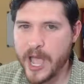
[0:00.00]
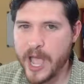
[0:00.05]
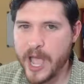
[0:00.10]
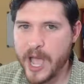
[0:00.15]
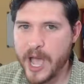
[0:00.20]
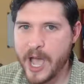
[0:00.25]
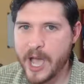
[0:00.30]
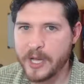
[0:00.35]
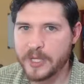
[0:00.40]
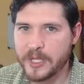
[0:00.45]

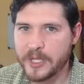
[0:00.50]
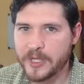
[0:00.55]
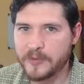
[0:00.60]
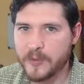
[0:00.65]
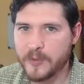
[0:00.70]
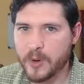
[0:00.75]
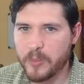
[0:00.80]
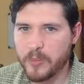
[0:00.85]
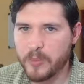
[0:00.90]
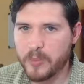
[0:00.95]
ad just
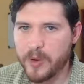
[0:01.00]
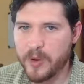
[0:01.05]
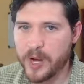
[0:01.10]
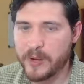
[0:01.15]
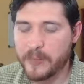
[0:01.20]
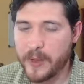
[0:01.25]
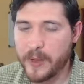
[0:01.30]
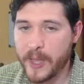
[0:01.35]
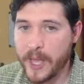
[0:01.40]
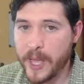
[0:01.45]
for
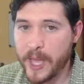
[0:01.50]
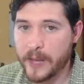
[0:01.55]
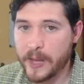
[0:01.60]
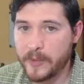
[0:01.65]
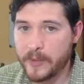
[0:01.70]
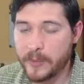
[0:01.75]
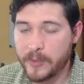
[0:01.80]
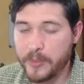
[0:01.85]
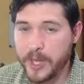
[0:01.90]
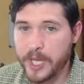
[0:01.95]
brake pad
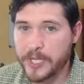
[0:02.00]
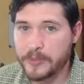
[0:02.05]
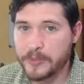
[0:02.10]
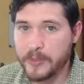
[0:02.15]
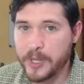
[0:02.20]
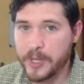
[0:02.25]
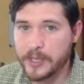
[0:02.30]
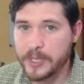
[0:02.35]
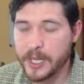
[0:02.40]
replacement,